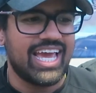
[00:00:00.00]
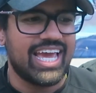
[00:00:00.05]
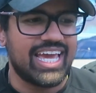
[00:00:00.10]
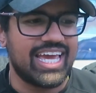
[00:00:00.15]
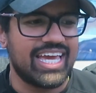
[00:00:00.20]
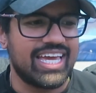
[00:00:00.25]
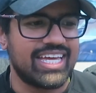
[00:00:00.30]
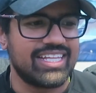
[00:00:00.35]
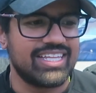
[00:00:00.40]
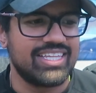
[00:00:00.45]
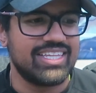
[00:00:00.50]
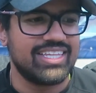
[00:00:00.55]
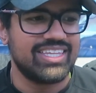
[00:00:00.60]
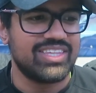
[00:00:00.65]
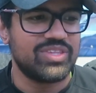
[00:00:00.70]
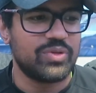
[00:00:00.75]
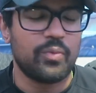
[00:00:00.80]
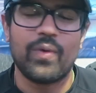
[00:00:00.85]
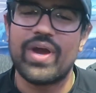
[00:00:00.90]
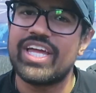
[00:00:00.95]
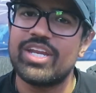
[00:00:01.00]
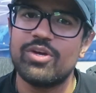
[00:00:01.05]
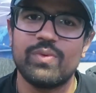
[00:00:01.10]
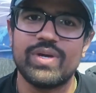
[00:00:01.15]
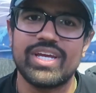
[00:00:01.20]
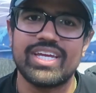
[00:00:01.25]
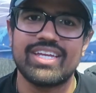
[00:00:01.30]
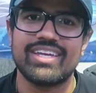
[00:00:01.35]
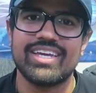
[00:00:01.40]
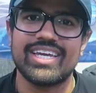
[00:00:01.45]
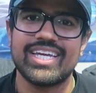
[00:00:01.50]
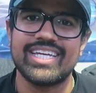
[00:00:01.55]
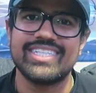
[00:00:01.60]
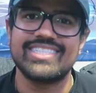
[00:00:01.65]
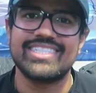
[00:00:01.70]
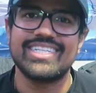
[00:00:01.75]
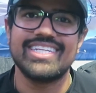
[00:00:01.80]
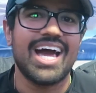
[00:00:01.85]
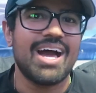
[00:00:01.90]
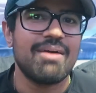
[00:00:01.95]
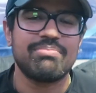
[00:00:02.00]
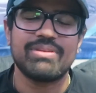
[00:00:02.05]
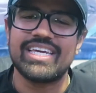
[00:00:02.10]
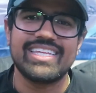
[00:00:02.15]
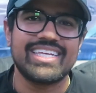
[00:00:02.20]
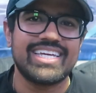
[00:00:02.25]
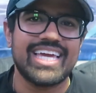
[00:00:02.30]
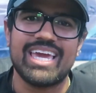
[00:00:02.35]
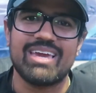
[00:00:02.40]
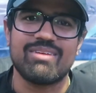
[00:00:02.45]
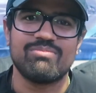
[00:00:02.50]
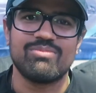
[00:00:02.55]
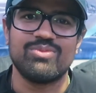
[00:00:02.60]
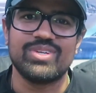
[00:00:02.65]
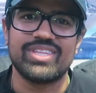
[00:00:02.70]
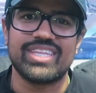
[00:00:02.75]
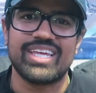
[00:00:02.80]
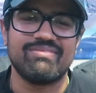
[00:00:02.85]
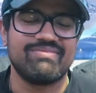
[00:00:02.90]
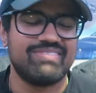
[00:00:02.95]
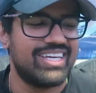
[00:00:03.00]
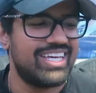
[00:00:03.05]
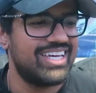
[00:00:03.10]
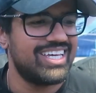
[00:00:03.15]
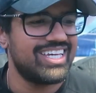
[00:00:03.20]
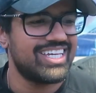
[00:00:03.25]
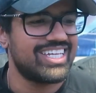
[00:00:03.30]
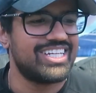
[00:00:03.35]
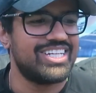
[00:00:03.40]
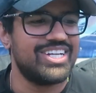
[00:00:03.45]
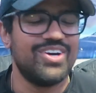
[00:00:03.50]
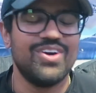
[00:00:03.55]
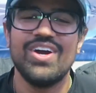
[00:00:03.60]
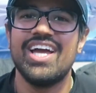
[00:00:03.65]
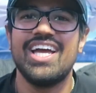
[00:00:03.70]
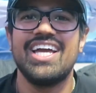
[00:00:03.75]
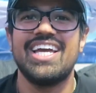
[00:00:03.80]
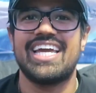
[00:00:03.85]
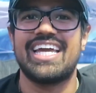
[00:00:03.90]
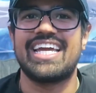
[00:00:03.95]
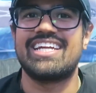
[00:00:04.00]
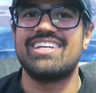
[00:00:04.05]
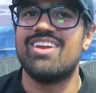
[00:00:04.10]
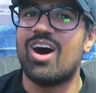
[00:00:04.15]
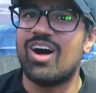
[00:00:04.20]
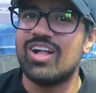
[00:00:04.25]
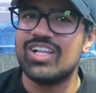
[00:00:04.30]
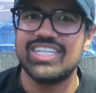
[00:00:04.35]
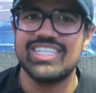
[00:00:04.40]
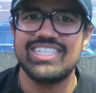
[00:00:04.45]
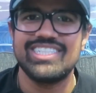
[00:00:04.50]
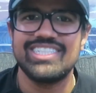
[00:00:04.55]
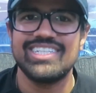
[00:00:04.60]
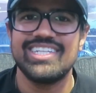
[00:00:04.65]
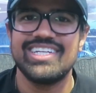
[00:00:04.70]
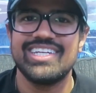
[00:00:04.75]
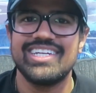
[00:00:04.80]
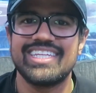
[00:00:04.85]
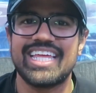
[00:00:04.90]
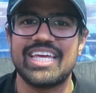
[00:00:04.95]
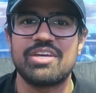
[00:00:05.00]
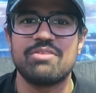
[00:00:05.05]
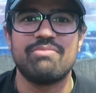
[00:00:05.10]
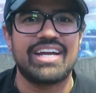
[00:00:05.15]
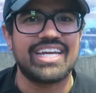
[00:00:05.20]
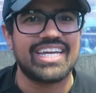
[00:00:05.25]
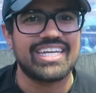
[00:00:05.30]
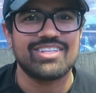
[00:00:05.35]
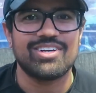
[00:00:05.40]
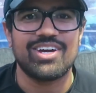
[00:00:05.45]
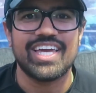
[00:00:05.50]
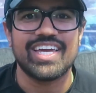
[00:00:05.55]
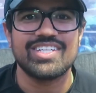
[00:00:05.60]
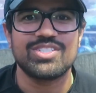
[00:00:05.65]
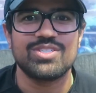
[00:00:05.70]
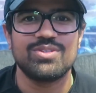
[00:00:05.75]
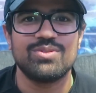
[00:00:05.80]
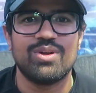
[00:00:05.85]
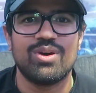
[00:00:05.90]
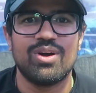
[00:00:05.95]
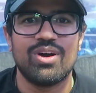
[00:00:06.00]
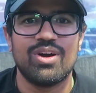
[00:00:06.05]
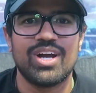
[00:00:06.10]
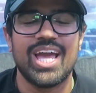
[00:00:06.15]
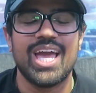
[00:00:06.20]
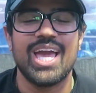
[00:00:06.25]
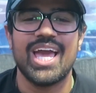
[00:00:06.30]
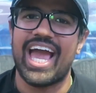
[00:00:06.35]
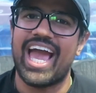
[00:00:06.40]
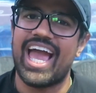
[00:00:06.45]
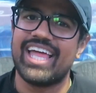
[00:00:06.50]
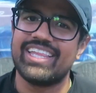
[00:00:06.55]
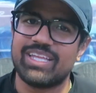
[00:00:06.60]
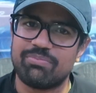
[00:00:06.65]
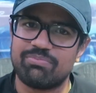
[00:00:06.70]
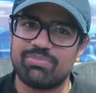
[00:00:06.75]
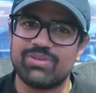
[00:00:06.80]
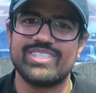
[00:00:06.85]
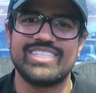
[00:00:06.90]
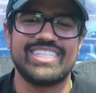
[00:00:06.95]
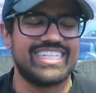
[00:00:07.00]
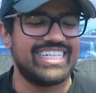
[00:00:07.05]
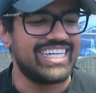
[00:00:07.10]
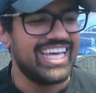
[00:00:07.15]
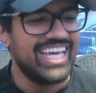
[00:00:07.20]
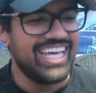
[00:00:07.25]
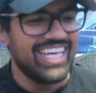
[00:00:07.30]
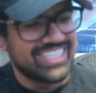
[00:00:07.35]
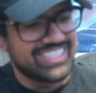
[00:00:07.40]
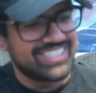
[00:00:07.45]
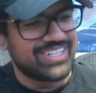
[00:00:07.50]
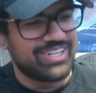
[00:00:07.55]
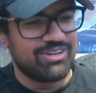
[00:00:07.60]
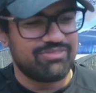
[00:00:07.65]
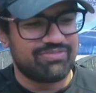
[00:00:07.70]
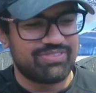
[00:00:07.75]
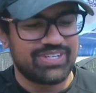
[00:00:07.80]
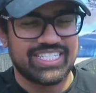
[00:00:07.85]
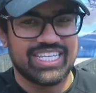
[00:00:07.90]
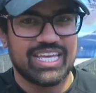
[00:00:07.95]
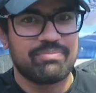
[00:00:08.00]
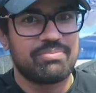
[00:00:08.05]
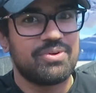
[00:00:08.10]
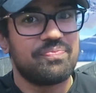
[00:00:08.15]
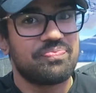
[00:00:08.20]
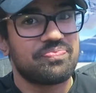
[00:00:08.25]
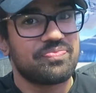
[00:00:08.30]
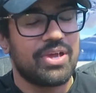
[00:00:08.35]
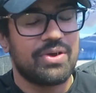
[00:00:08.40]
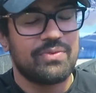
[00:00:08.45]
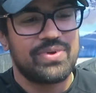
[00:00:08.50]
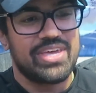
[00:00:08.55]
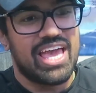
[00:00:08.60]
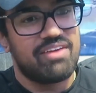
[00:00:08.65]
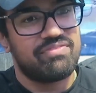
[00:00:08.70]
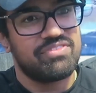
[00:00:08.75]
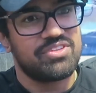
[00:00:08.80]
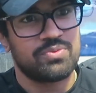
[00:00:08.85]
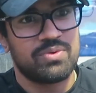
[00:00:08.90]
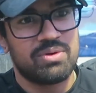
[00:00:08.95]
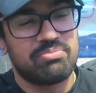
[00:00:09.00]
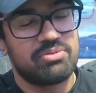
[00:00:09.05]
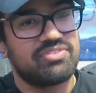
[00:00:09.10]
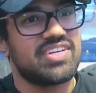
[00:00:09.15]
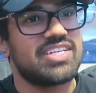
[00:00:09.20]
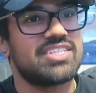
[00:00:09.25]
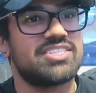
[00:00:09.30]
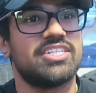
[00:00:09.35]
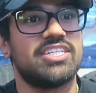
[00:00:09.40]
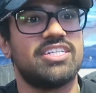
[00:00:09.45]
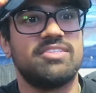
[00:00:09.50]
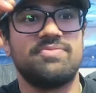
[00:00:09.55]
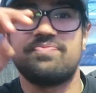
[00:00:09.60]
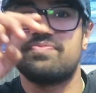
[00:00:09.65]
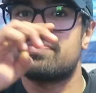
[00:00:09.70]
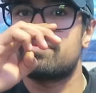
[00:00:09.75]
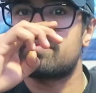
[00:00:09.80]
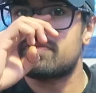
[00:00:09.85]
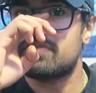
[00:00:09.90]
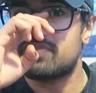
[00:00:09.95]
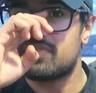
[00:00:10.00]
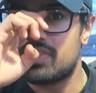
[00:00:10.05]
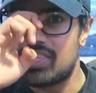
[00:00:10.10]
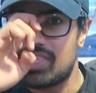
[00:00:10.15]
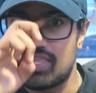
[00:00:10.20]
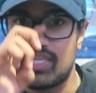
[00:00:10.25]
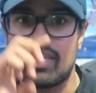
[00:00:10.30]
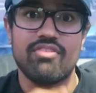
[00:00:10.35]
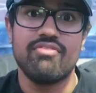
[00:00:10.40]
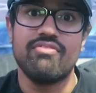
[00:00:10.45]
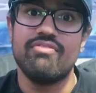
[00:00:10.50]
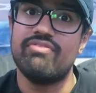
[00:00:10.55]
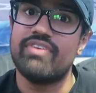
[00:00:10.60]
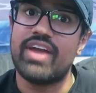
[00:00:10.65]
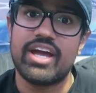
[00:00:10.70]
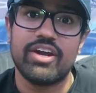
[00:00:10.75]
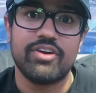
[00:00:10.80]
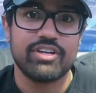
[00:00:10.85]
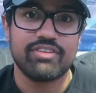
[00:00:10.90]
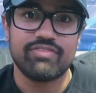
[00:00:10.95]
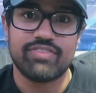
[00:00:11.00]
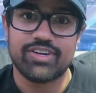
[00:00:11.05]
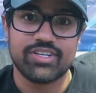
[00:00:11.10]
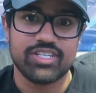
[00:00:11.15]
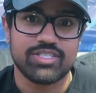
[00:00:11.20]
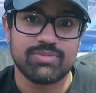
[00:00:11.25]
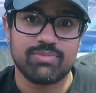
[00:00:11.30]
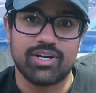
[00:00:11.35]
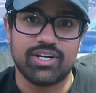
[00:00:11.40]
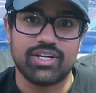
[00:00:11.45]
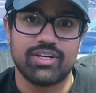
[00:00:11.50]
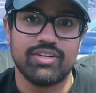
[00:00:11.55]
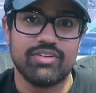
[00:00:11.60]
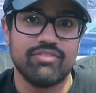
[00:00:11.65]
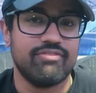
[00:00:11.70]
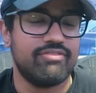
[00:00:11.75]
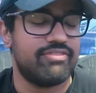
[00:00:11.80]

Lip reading: And the way to win is to not play the game with them. You know, acknowledge that you might get the answer wrong and then proceed. So for example, we have this one professor here, very smart